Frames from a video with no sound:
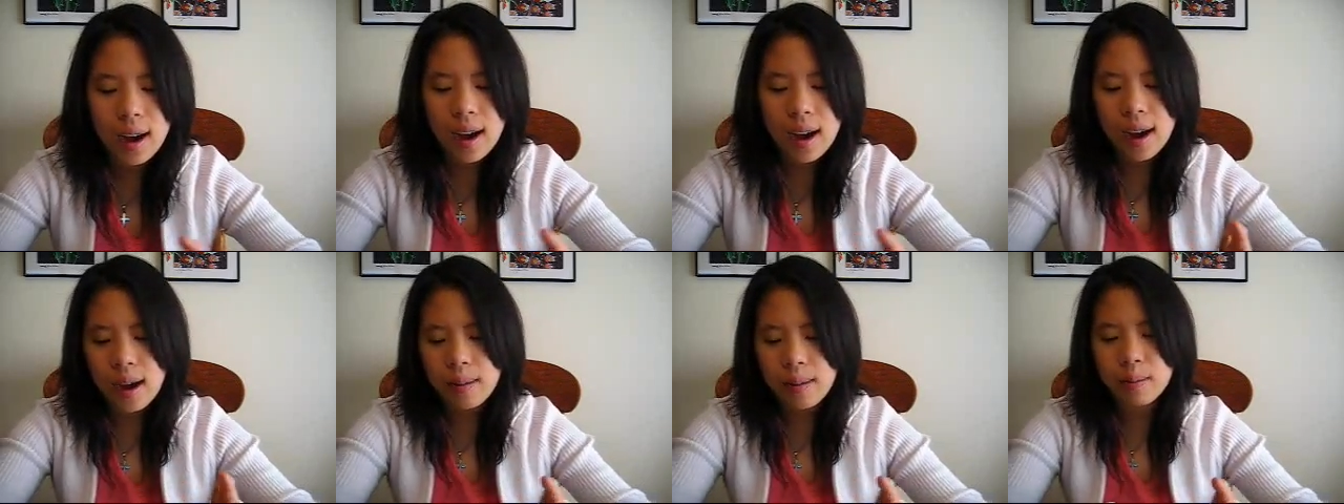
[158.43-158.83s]

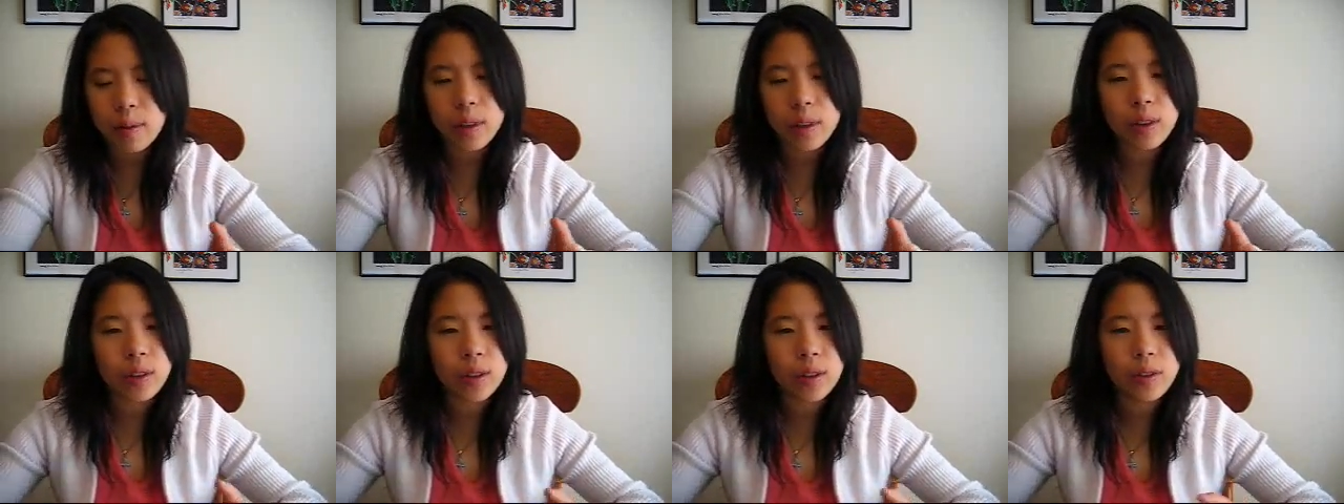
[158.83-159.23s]

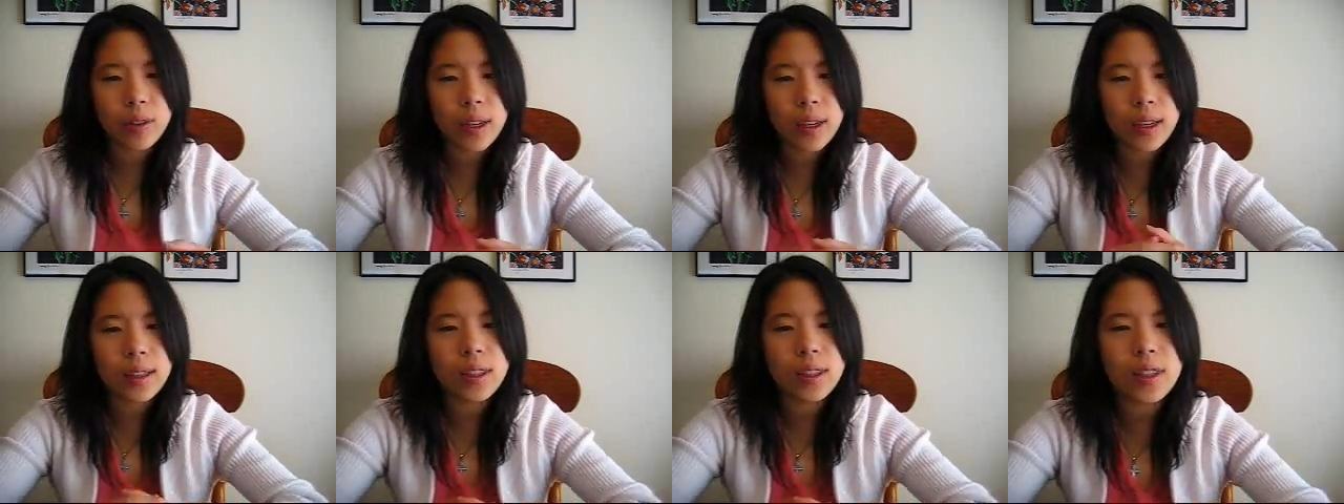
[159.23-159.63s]
Read
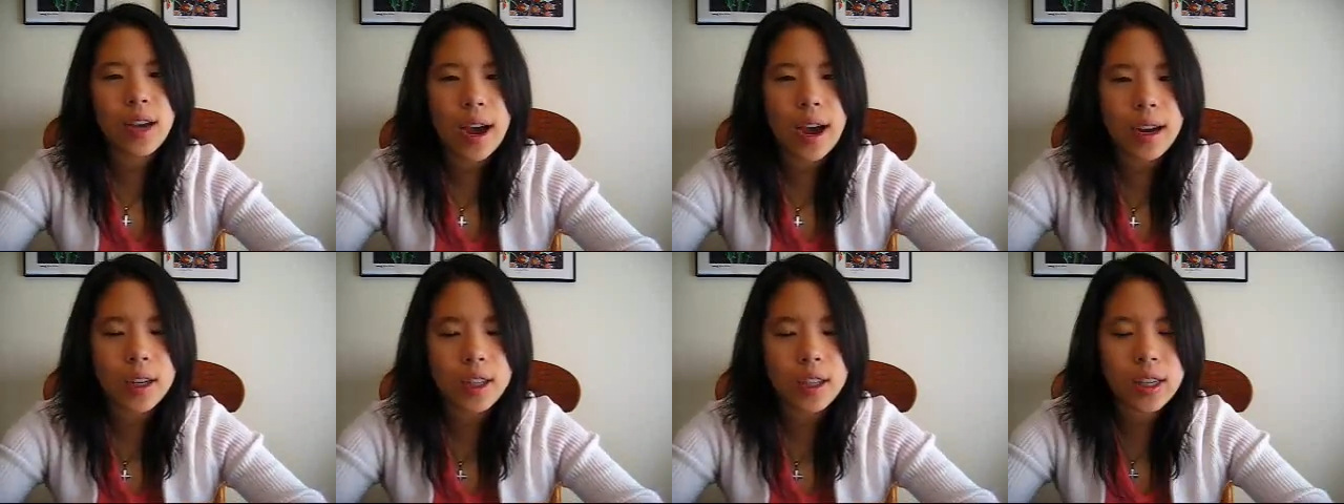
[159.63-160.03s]
through the
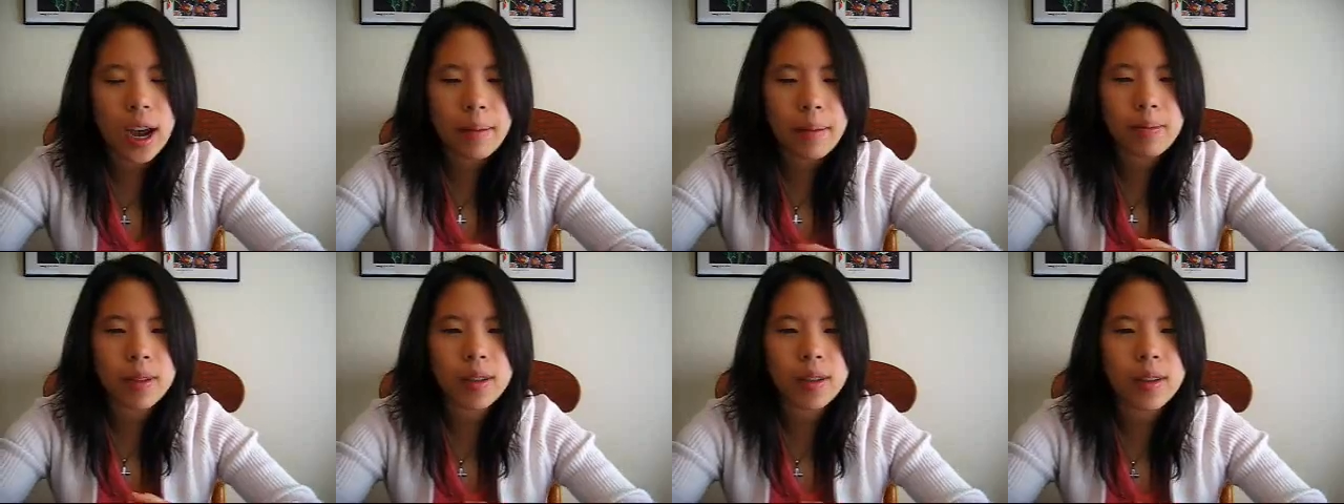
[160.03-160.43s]
entire
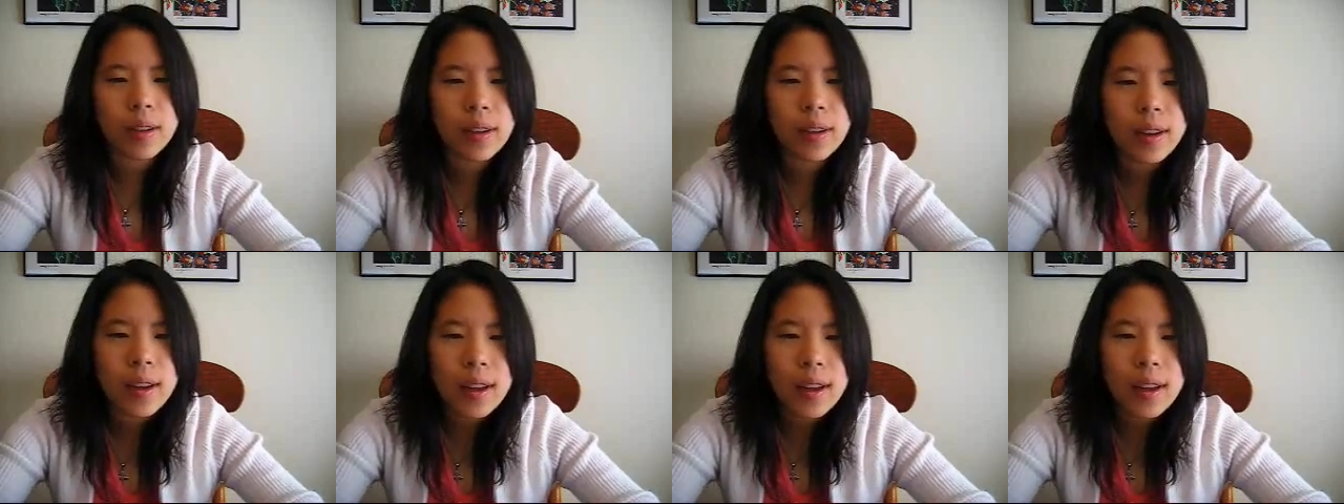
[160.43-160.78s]
chapter.